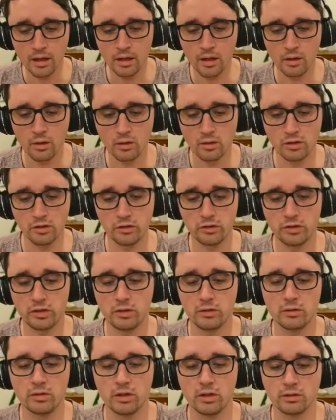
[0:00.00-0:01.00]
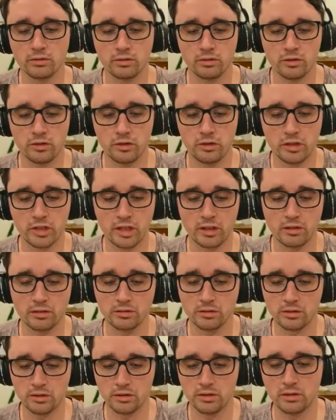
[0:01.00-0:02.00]
you've still got Souček on
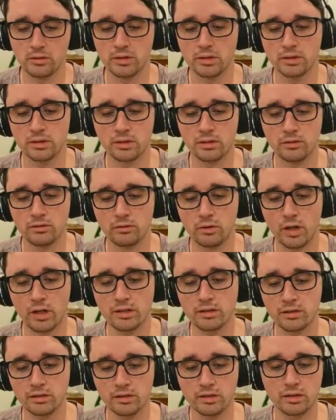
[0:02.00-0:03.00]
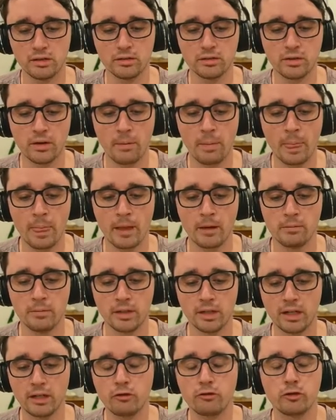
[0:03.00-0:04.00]
Gundogan, Rice on Silva, but now
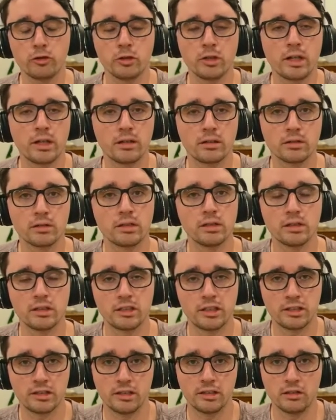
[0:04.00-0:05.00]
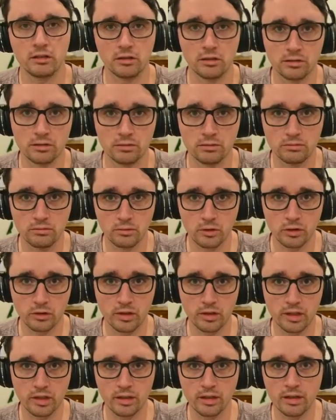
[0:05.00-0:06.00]
Fornals is sitting on Rodri
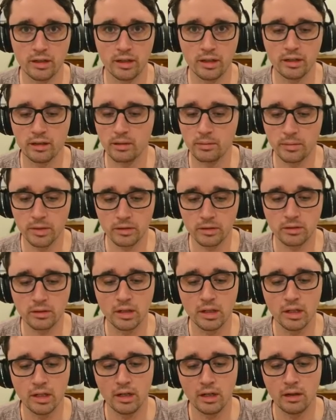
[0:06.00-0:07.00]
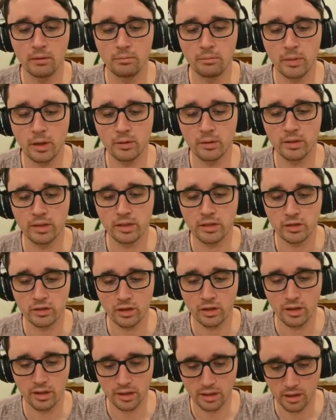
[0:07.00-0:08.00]
in the middle. Bowen is trying to
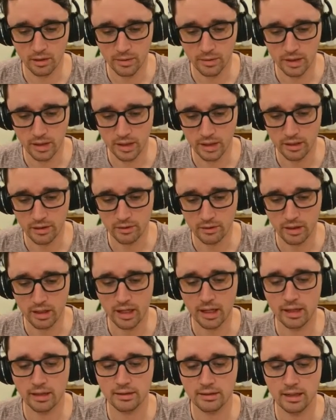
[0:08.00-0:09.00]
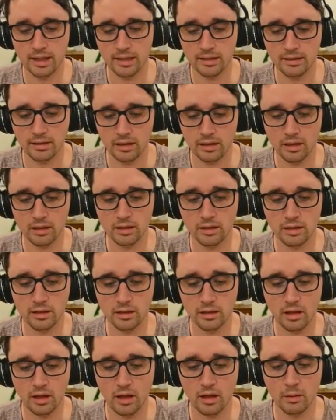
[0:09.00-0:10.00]
come in here and act as another
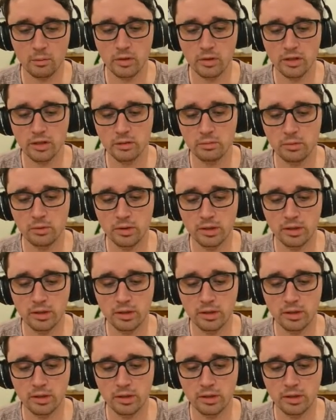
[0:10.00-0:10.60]
pressure point,